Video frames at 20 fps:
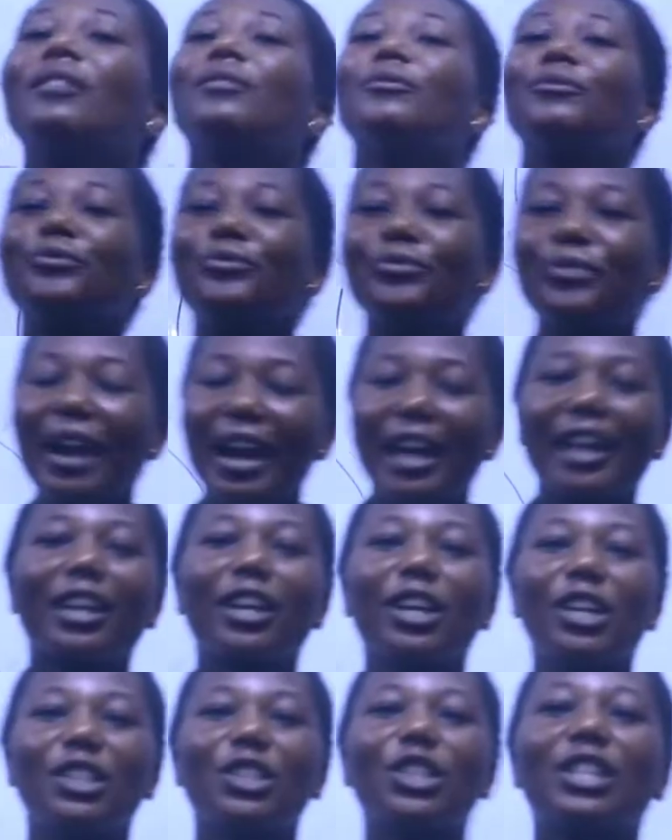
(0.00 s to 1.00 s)
Very
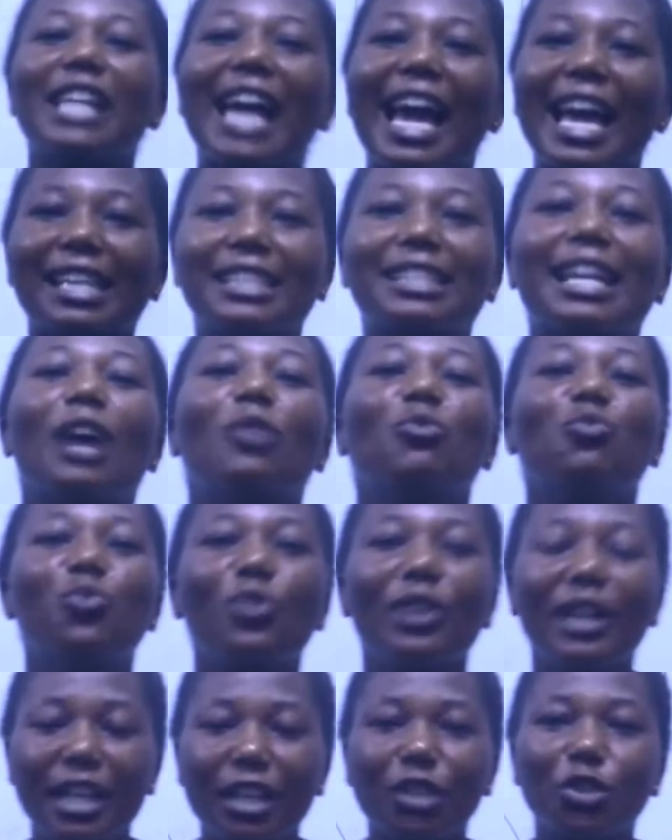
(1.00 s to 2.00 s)
good. You guys are
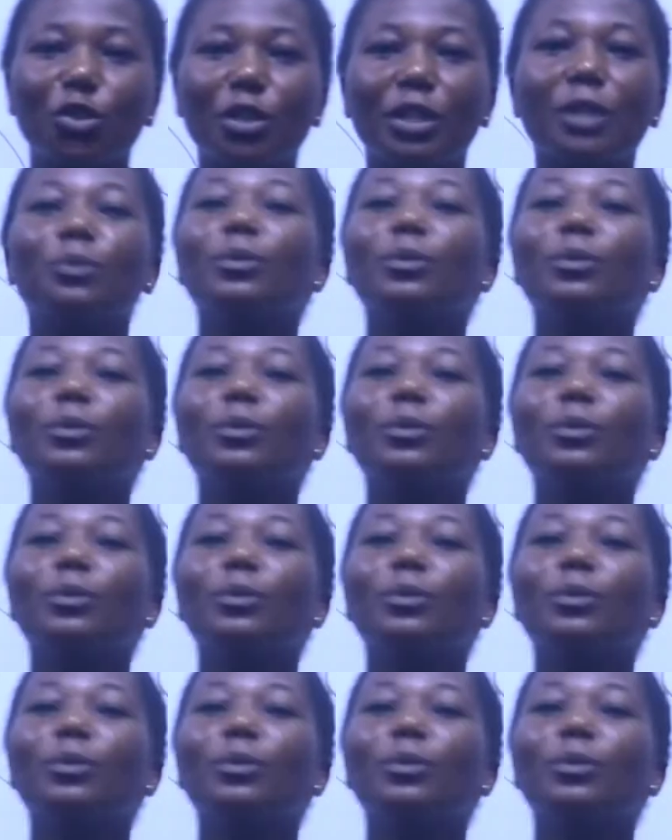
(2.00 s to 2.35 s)
really doing